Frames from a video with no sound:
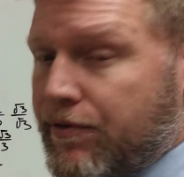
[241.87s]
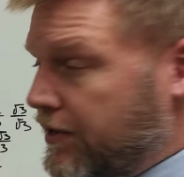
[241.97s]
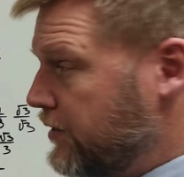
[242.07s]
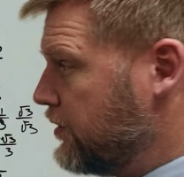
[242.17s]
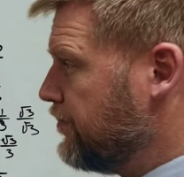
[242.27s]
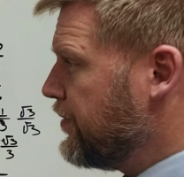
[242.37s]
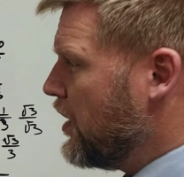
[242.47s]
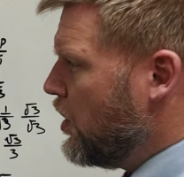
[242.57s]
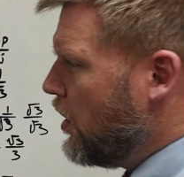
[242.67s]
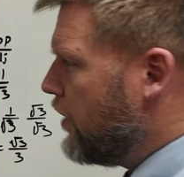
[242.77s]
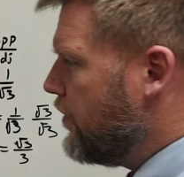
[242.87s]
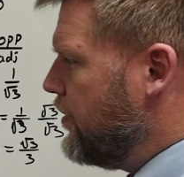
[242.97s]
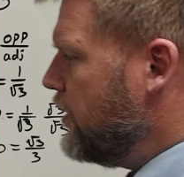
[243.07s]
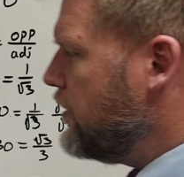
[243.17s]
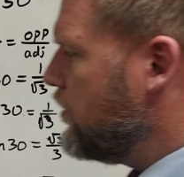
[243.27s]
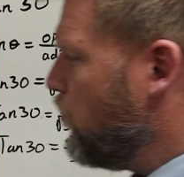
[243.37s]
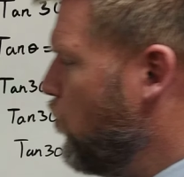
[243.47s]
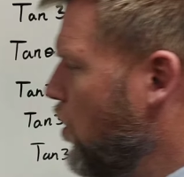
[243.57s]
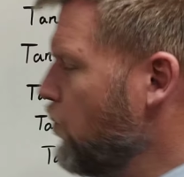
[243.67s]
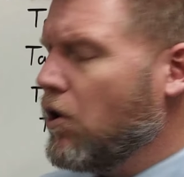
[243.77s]
this. This
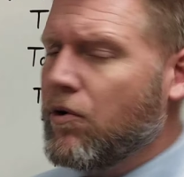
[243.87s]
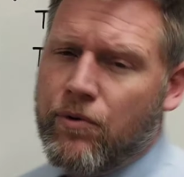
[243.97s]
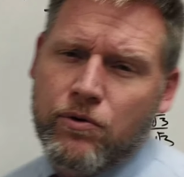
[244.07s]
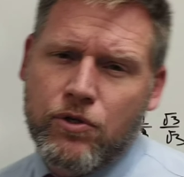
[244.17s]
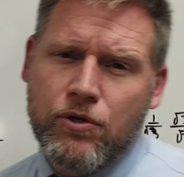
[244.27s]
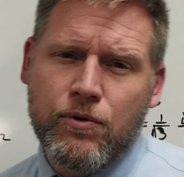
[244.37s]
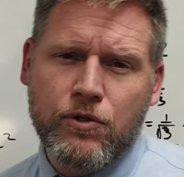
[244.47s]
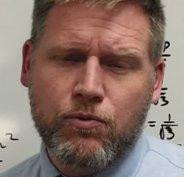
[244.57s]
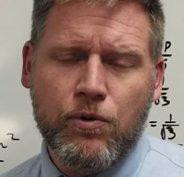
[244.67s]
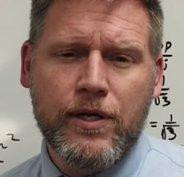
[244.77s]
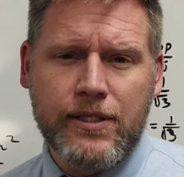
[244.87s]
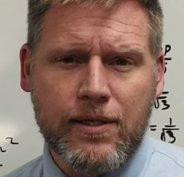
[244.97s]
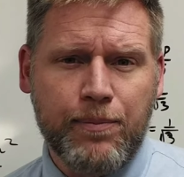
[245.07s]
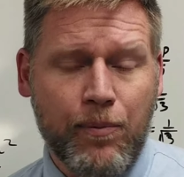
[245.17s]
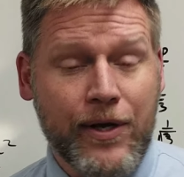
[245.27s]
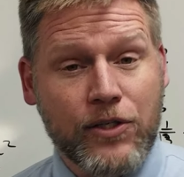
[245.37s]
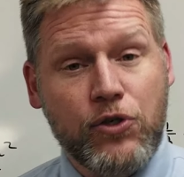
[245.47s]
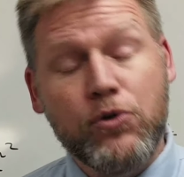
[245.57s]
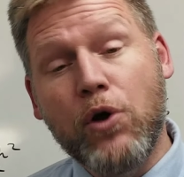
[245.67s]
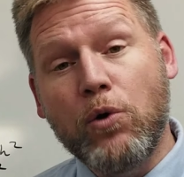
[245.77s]
1, 1, root 2 is really simple because
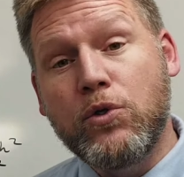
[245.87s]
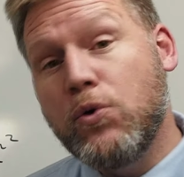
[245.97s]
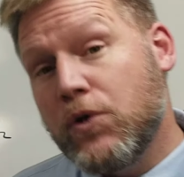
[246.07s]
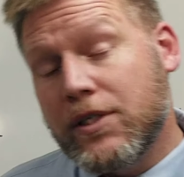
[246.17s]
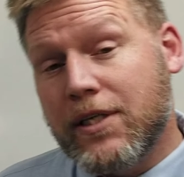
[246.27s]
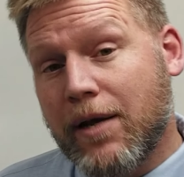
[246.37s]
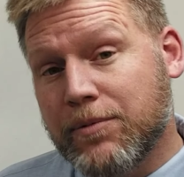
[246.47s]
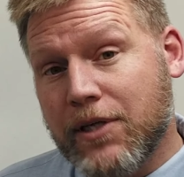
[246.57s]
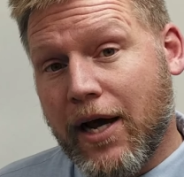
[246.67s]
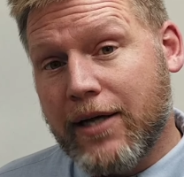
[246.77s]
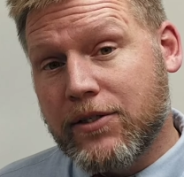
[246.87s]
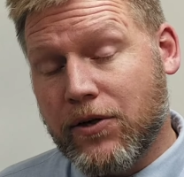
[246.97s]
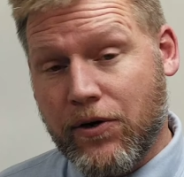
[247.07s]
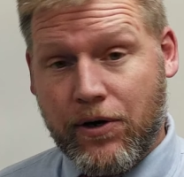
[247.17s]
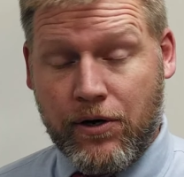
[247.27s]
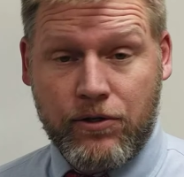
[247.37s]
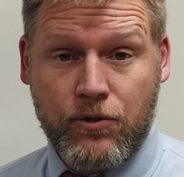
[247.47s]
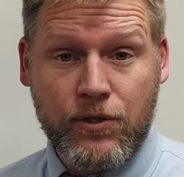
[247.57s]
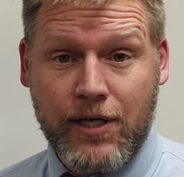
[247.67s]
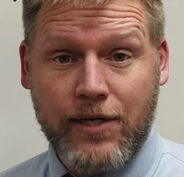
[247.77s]
you know two of the same sides, or
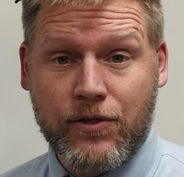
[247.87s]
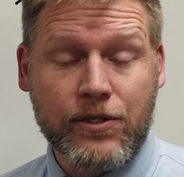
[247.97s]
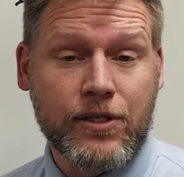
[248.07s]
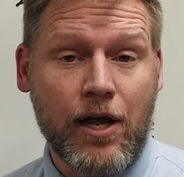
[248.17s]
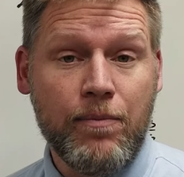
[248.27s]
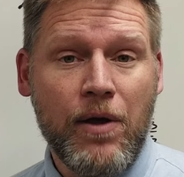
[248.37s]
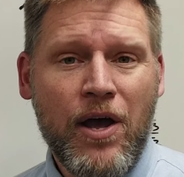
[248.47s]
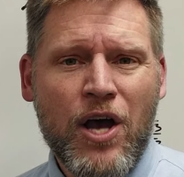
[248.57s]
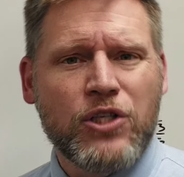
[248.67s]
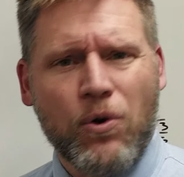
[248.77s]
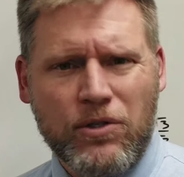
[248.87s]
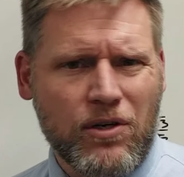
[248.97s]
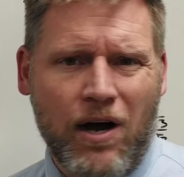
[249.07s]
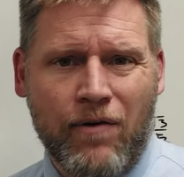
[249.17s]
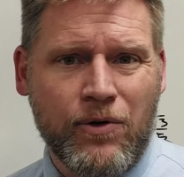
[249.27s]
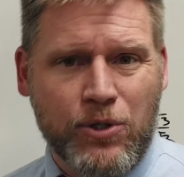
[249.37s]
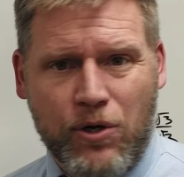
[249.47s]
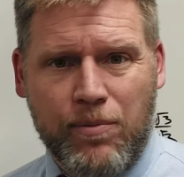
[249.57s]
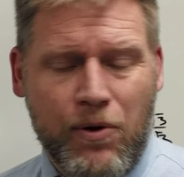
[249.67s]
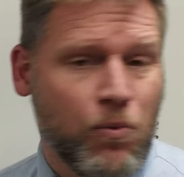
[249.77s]
two of the sides are the same. So it's always
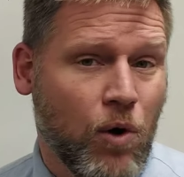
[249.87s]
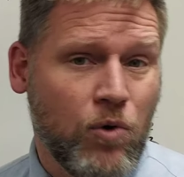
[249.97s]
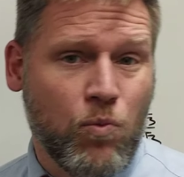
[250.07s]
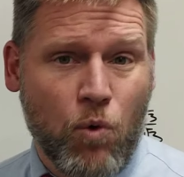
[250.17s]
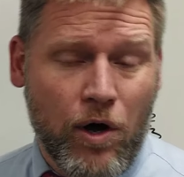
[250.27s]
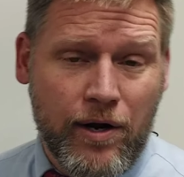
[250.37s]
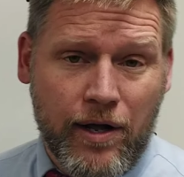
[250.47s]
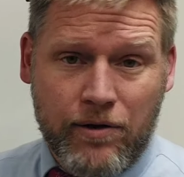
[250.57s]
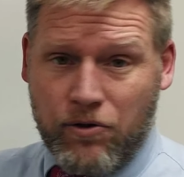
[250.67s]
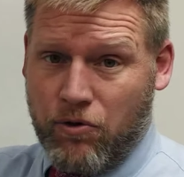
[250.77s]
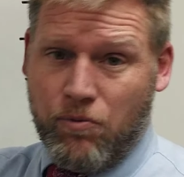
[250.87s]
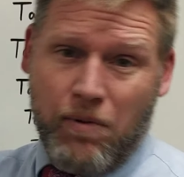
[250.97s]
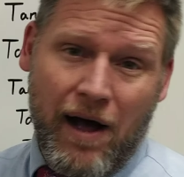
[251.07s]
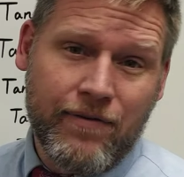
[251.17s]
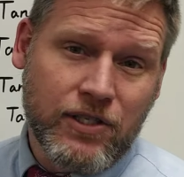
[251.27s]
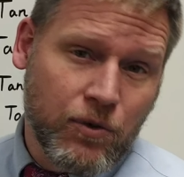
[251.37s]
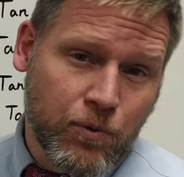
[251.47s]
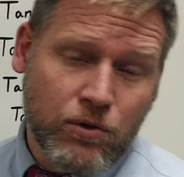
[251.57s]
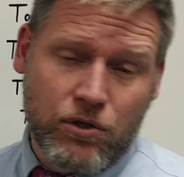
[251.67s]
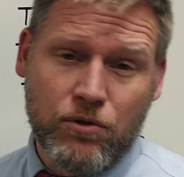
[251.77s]
going to be 1, 1, and obviously
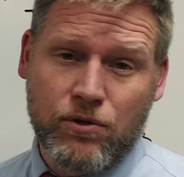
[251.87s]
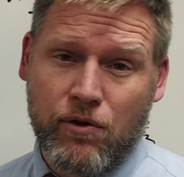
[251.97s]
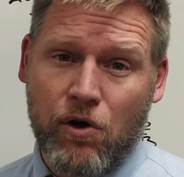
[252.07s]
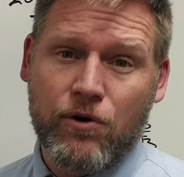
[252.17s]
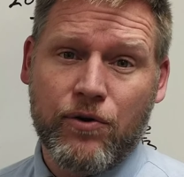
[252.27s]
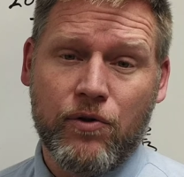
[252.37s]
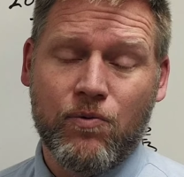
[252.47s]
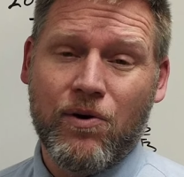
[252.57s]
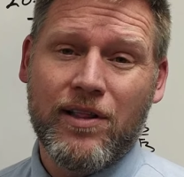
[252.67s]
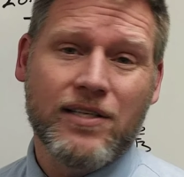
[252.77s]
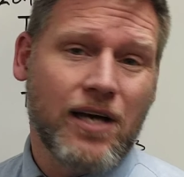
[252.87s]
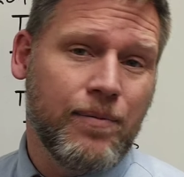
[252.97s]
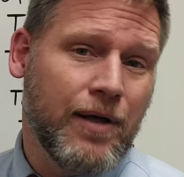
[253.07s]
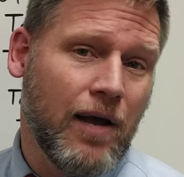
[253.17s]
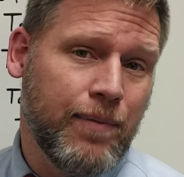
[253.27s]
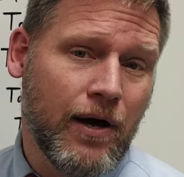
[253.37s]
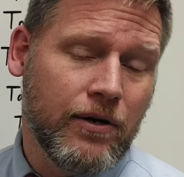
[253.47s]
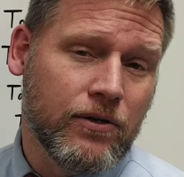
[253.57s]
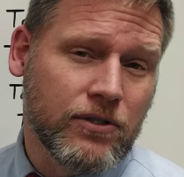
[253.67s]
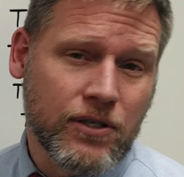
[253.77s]
root 2 is longer than 1. That's got to be the
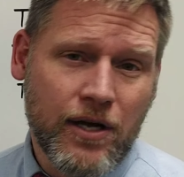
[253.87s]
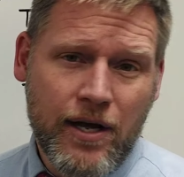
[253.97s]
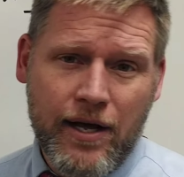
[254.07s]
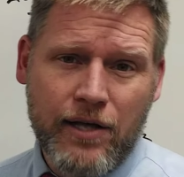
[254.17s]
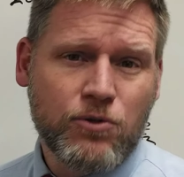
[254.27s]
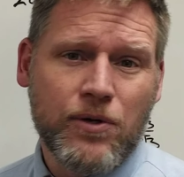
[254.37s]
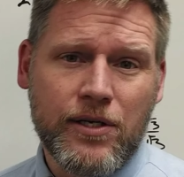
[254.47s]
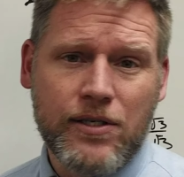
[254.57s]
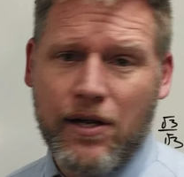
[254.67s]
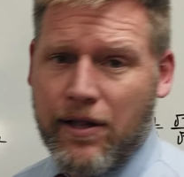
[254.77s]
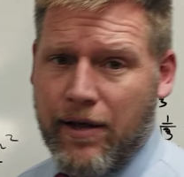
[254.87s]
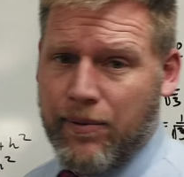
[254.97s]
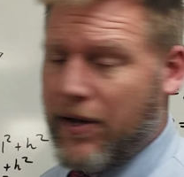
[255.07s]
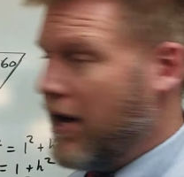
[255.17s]
hypotenuse. And it's really easy to label it